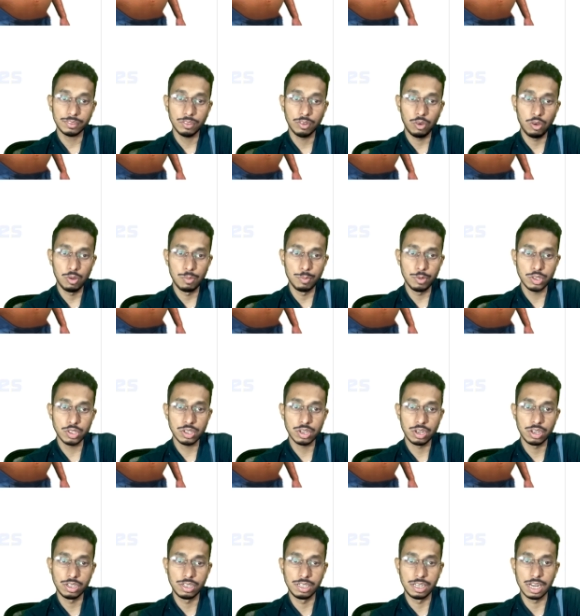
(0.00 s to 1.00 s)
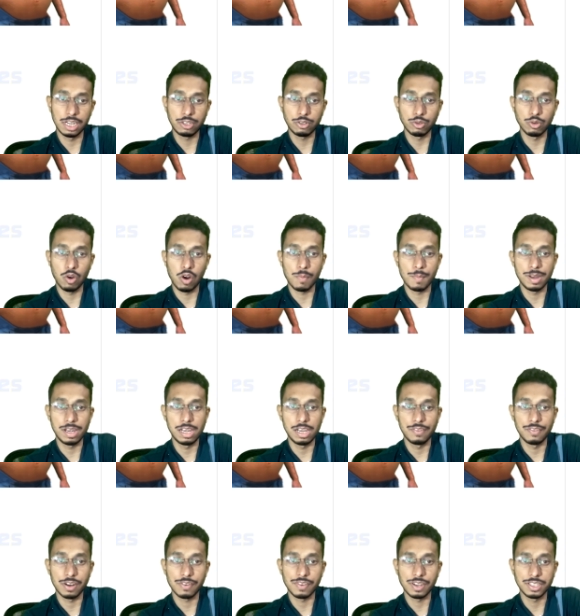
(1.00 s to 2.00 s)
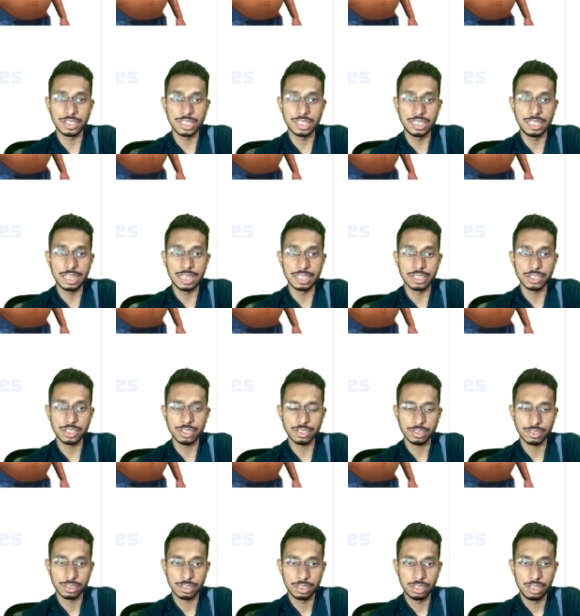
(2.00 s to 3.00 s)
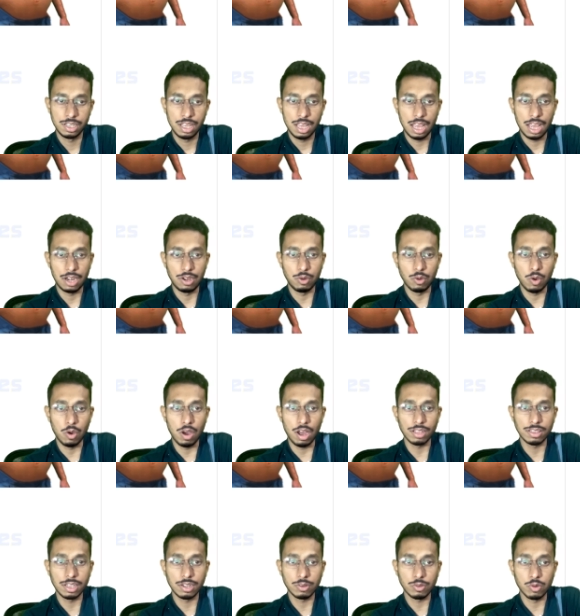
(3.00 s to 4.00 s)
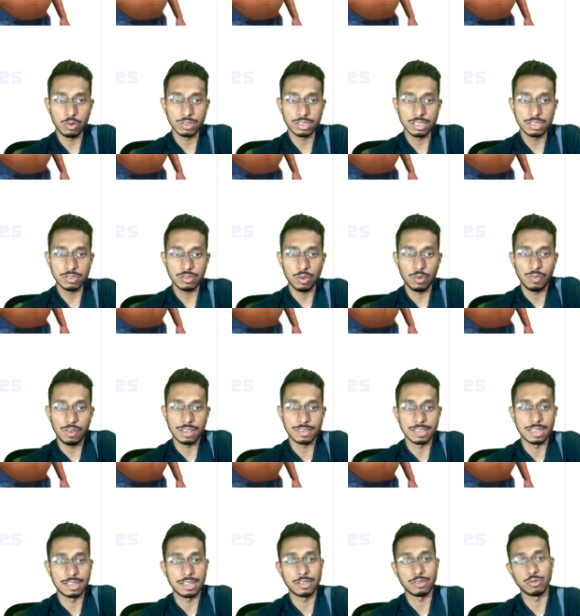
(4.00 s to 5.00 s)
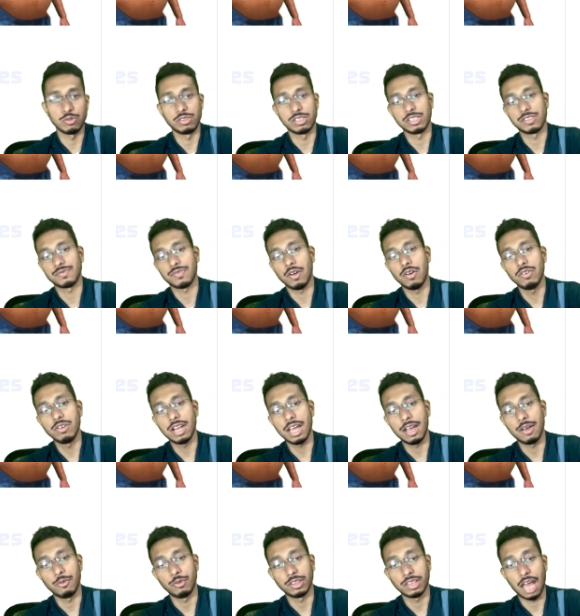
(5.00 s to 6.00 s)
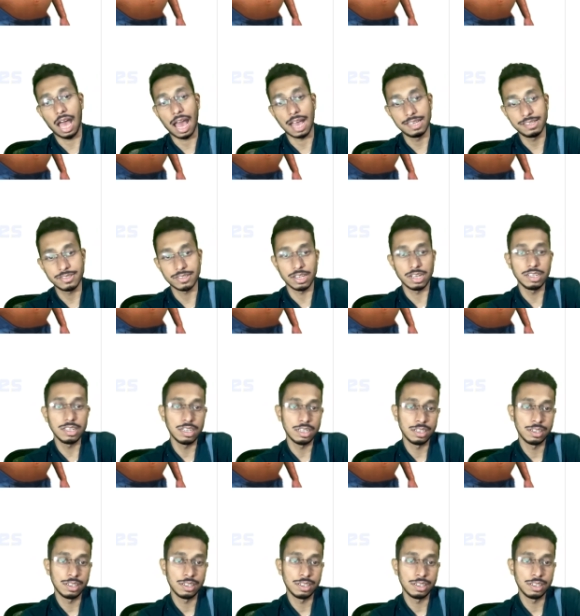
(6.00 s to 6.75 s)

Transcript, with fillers: almost near to normal liver function test and no other causes of ascites which is found with high SAAG